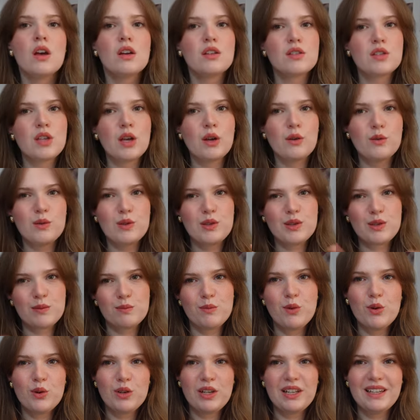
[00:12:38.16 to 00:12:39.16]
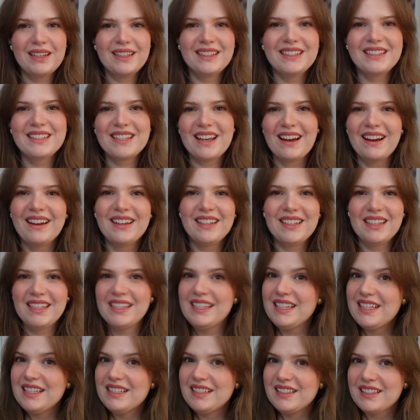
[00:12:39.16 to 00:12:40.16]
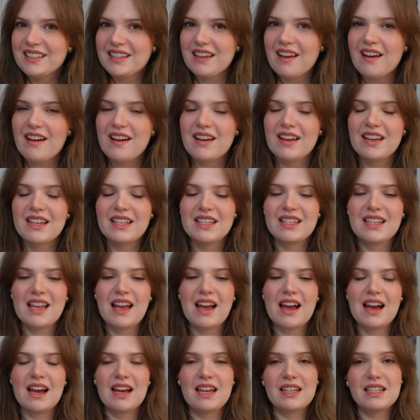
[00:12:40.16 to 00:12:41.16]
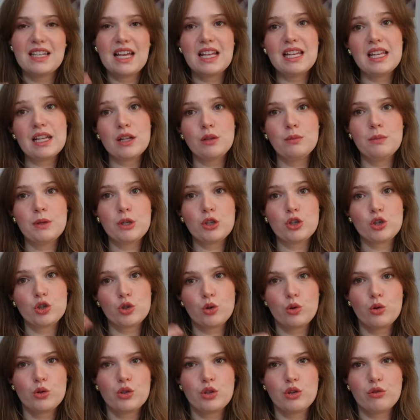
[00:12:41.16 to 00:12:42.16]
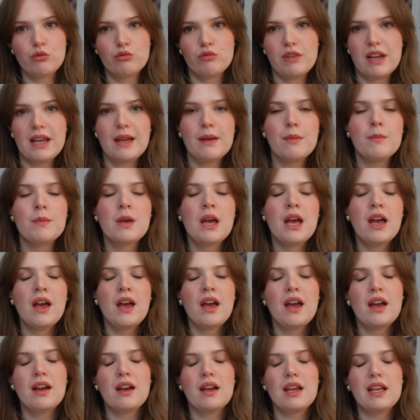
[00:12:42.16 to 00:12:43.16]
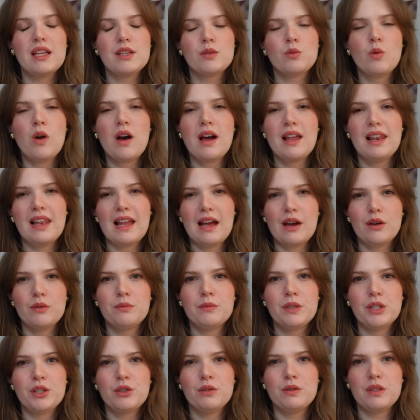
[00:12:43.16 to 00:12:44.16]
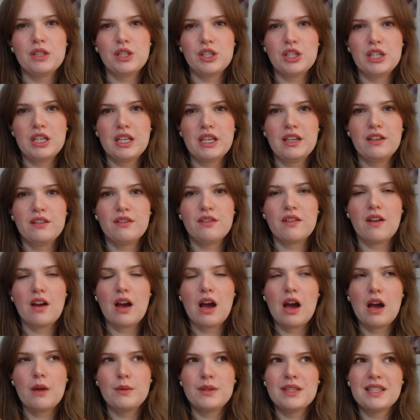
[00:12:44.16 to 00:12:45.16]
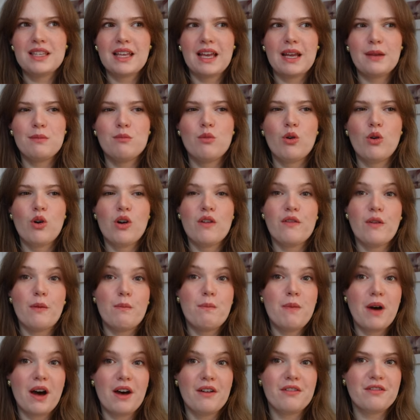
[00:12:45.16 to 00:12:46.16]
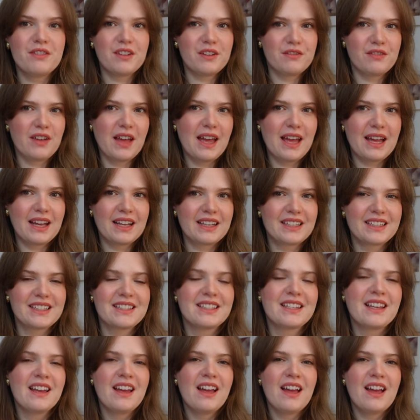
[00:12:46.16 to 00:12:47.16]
So smaller, tiny needle size and a little bit shorter rib is what allowed me to achieve, I would say, more of a puff effect,